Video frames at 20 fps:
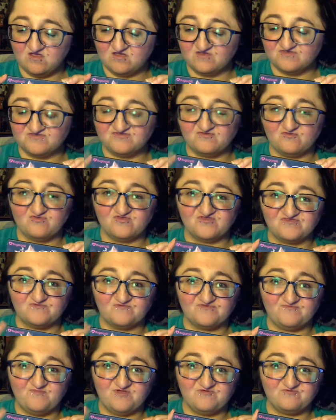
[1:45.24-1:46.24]
So this
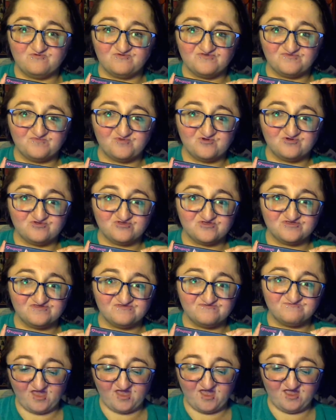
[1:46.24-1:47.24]
was my first
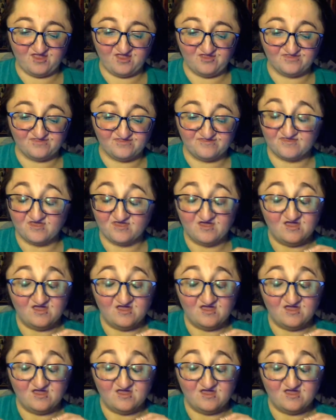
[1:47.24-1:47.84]
purchase and